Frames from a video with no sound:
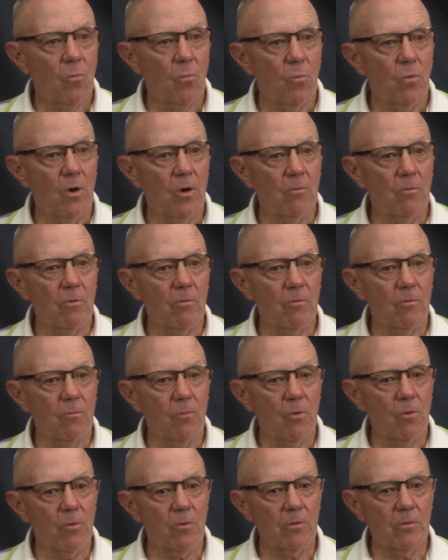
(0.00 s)
well, we were
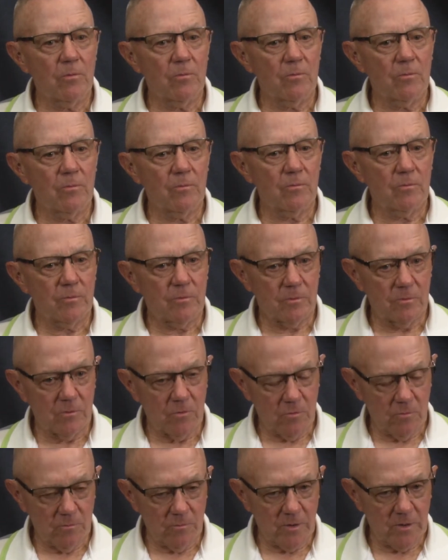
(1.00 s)
born
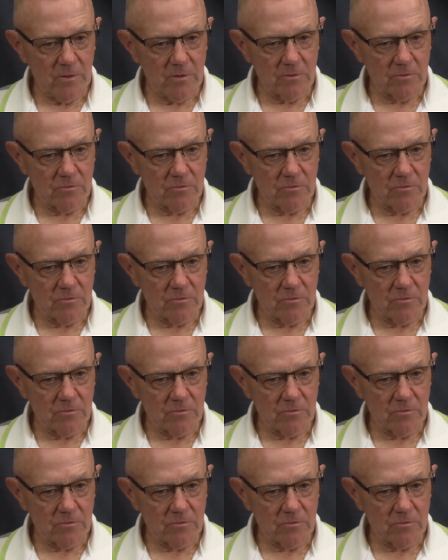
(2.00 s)
on Main